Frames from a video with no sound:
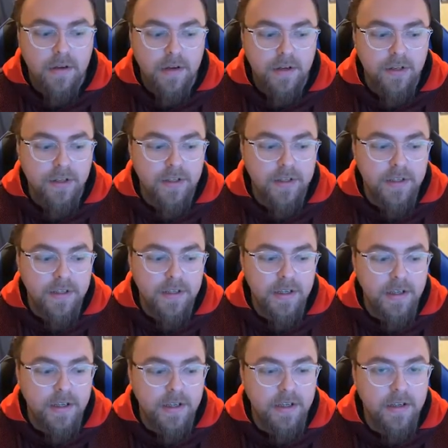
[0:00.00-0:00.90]
As you can
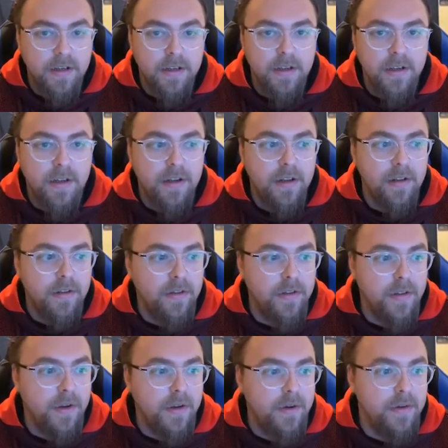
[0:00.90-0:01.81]
see,
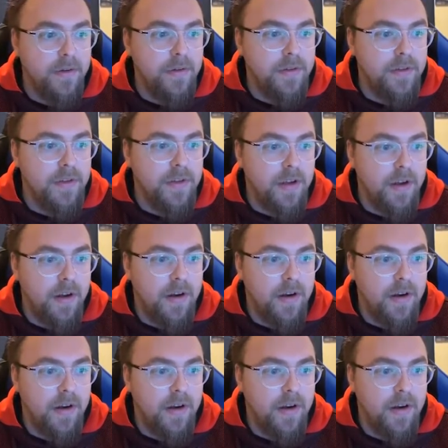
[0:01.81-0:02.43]
those